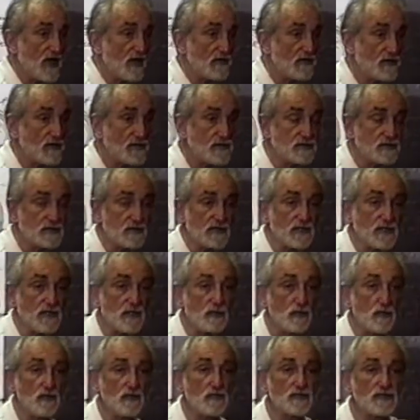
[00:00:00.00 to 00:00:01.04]
Athens and
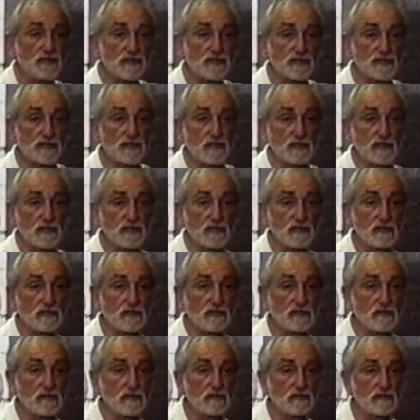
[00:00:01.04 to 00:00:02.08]
they moved to Syria.
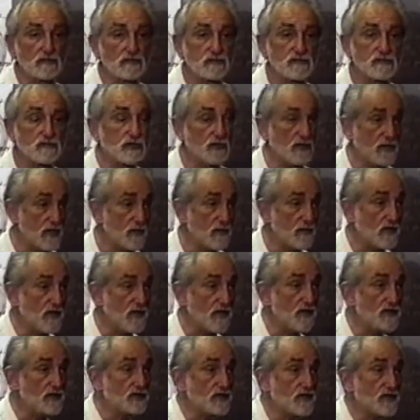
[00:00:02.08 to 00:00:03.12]
Started
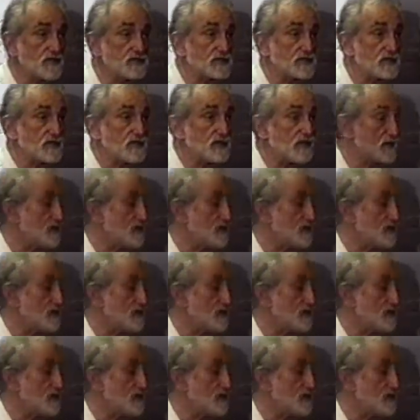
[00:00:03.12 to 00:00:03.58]
many interesting